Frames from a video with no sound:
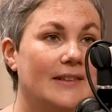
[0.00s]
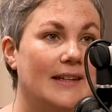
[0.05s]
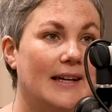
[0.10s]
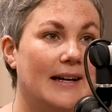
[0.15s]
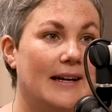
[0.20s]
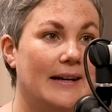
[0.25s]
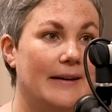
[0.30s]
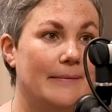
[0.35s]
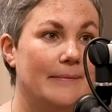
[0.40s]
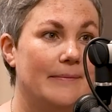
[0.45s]

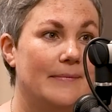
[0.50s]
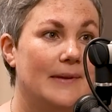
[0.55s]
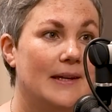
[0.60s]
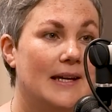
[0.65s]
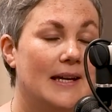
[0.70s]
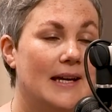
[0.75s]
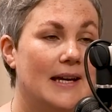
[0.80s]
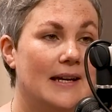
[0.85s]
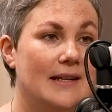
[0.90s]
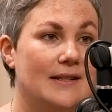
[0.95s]

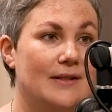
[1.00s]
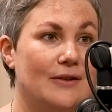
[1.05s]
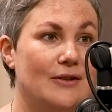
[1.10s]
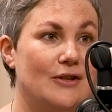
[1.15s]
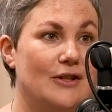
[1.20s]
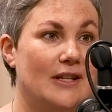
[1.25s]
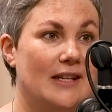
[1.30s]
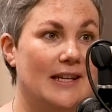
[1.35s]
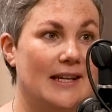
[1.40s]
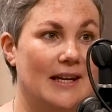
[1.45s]
So
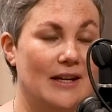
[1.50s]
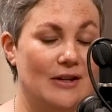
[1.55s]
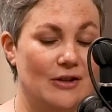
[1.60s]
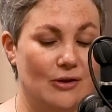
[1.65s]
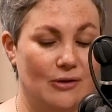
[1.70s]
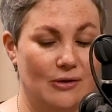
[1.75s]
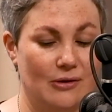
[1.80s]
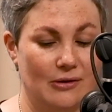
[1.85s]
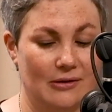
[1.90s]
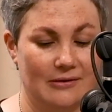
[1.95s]
you can get
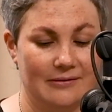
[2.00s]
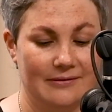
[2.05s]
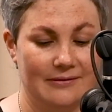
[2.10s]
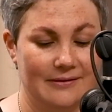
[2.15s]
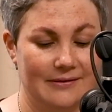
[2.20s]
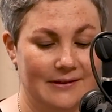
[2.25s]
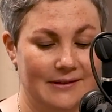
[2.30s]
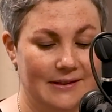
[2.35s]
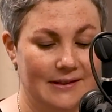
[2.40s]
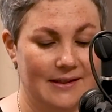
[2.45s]
your
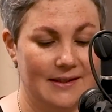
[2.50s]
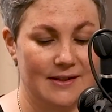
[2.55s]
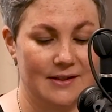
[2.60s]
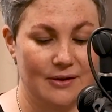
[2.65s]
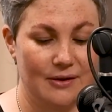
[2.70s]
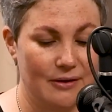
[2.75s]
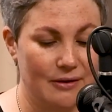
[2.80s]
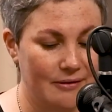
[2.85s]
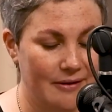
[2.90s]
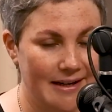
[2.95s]

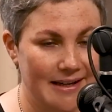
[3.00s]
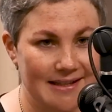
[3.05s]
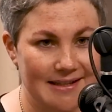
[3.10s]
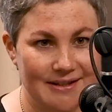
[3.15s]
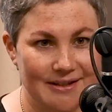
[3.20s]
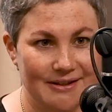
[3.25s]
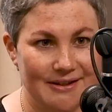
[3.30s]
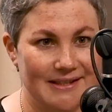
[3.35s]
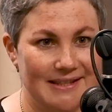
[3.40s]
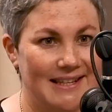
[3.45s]
Cert 3 in
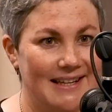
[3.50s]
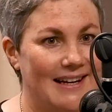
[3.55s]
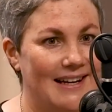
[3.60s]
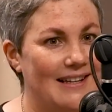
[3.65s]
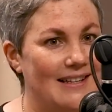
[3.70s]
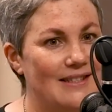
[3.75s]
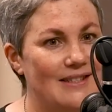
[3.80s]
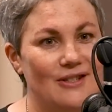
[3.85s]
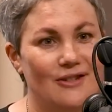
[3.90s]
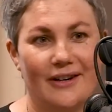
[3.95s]
circus
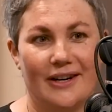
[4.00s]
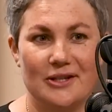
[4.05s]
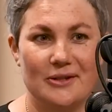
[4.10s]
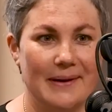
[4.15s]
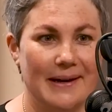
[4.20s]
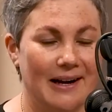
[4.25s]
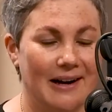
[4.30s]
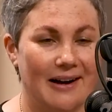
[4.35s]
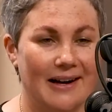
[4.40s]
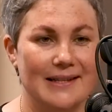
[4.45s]
arts, you
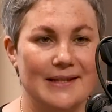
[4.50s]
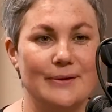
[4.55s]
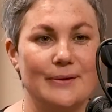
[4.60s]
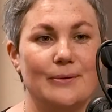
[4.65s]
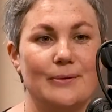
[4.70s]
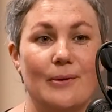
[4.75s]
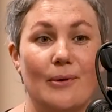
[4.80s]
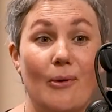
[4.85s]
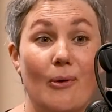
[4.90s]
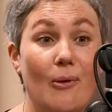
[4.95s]
graduate high
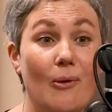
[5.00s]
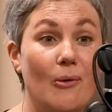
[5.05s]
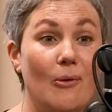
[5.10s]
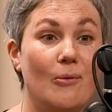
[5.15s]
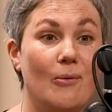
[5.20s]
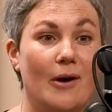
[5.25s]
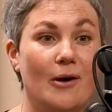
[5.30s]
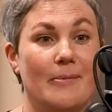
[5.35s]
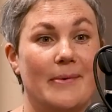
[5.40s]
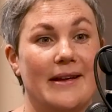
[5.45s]
school, all
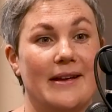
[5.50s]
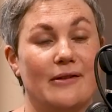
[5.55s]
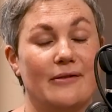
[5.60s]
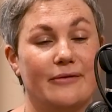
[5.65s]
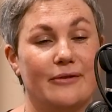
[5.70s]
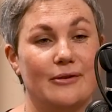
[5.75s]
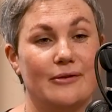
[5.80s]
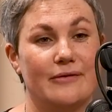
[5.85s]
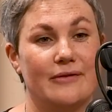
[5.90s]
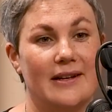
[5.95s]
while being a
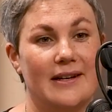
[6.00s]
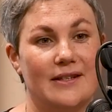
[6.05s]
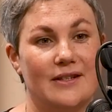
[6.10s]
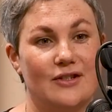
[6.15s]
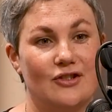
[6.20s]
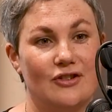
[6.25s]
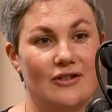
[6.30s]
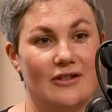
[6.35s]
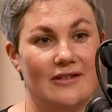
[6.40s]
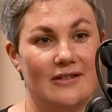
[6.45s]
Fruit Fly
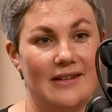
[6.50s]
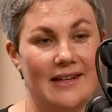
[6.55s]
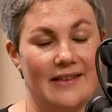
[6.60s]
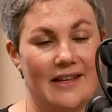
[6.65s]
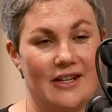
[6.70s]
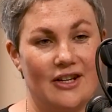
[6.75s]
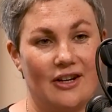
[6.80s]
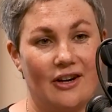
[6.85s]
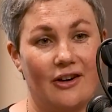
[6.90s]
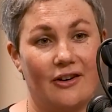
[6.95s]
student, and
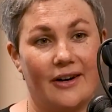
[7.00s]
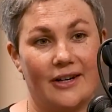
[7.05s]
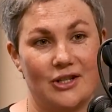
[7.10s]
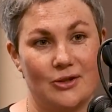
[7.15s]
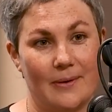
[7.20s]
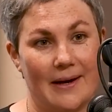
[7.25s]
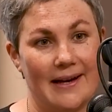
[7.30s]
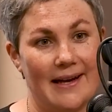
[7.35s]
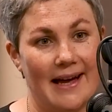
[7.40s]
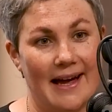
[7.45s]
then you can
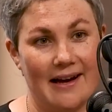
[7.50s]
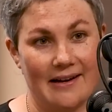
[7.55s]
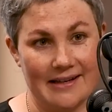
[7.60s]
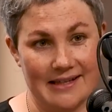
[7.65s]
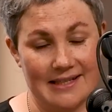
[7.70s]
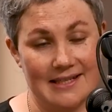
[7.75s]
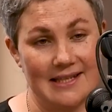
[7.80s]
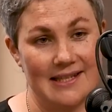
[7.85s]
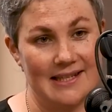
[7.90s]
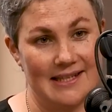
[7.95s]
graduate out
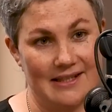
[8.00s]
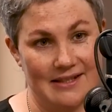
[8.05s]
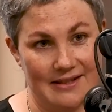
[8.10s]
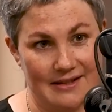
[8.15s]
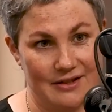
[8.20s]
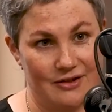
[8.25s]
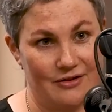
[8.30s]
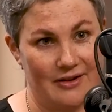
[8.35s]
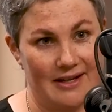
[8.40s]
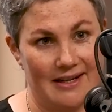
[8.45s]
into the
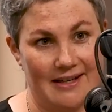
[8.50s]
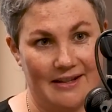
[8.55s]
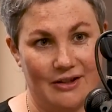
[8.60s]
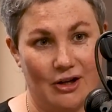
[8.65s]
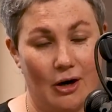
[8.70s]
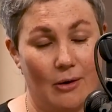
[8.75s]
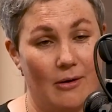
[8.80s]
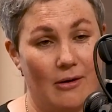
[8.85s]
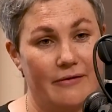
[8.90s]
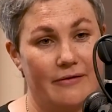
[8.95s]
industry and
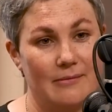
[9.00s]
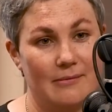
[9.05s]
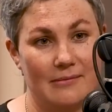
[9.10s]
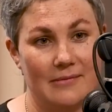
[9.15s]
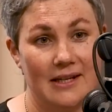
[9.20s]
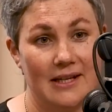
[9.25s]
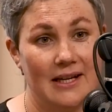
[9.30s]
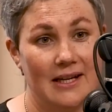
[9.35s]
go off and